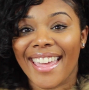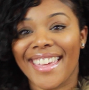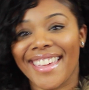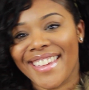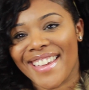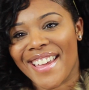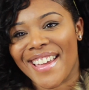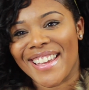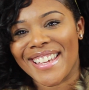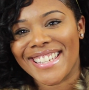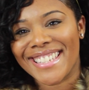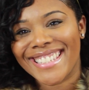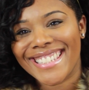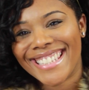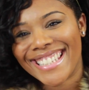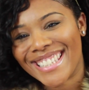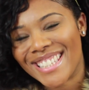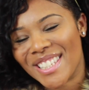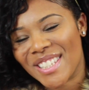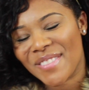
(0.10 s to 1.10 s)
Hey guys,
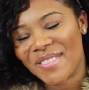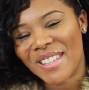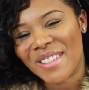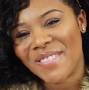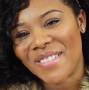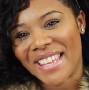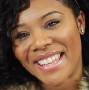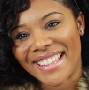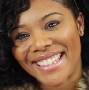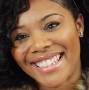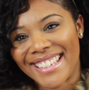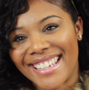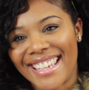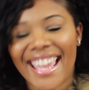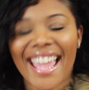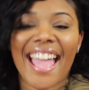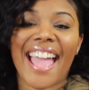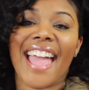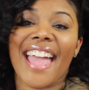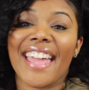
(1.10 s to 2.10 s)
it's me
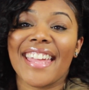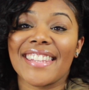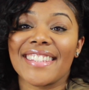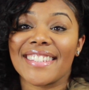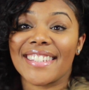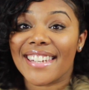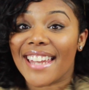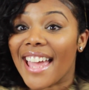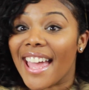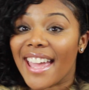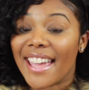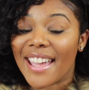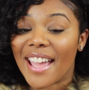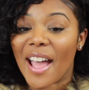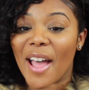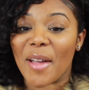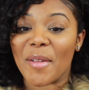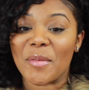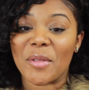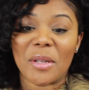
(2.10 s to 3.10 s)
Melody, and today
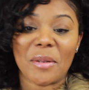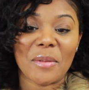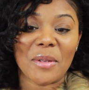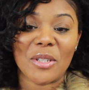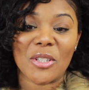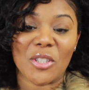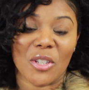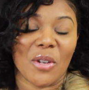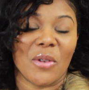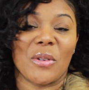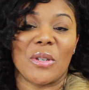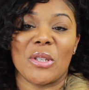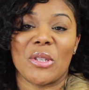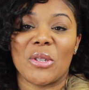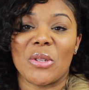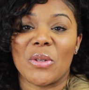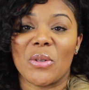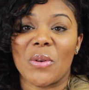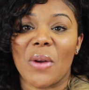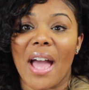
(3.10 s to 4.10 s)
I'm going to be showing
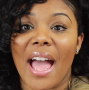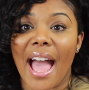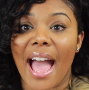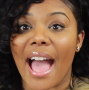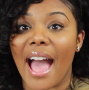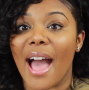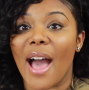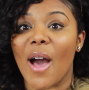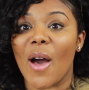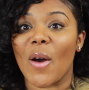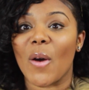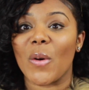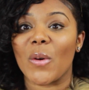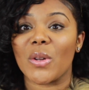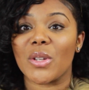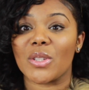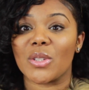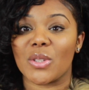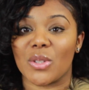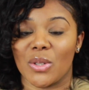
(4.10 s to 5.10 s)
you
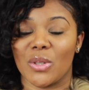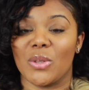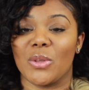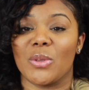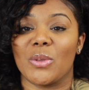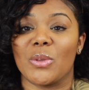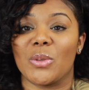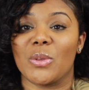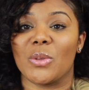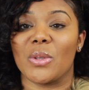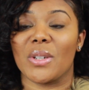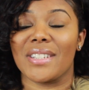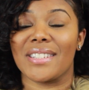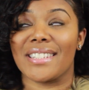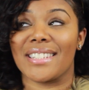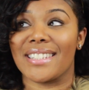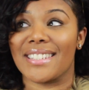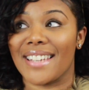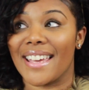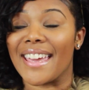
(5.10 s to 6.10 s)
how to
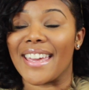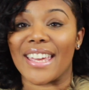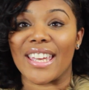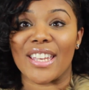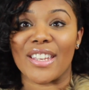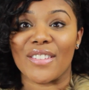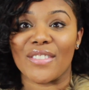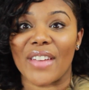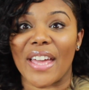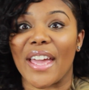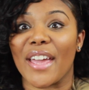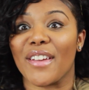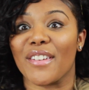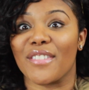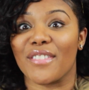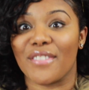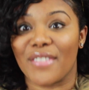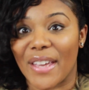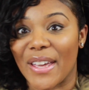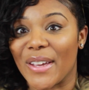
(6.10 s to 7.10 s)
save a
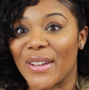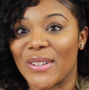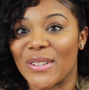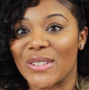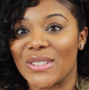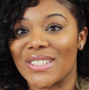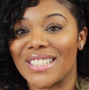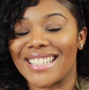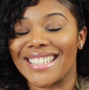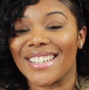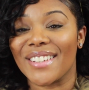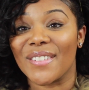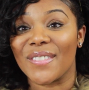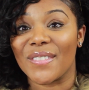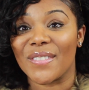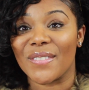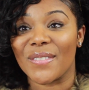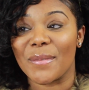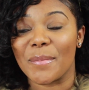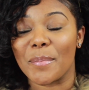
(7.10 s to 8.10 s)
failed
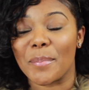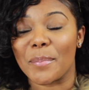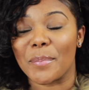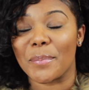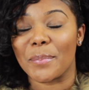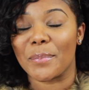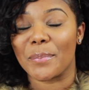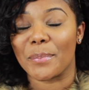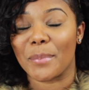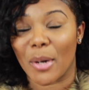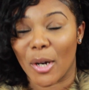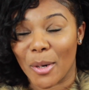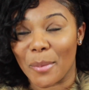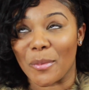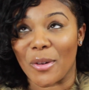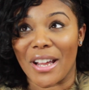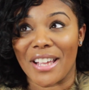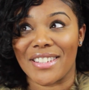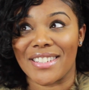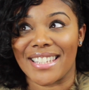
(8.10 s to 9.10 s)
perm
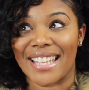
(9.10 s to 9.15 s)
rod